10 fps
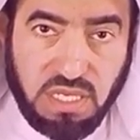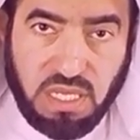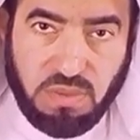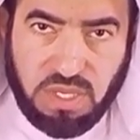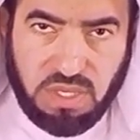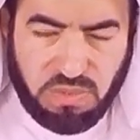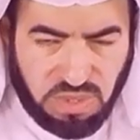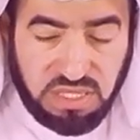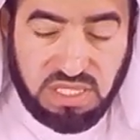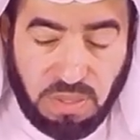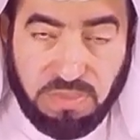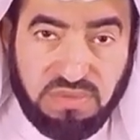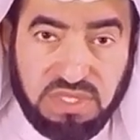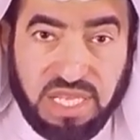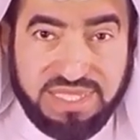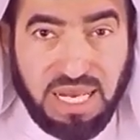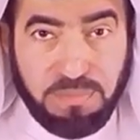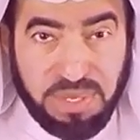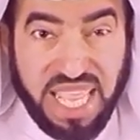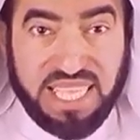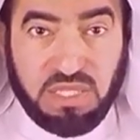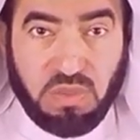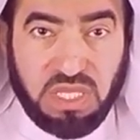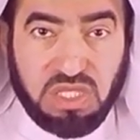he, once the Prophet Sallallahu Alaihi Wasallam prayed with